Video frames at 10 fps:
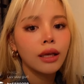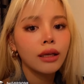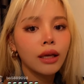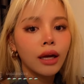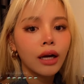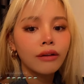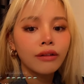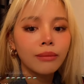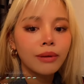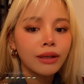Take care,
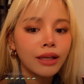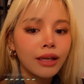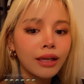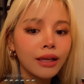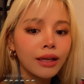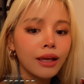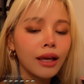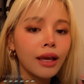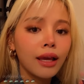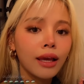everybody,
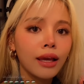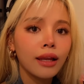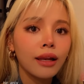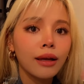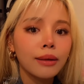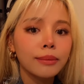and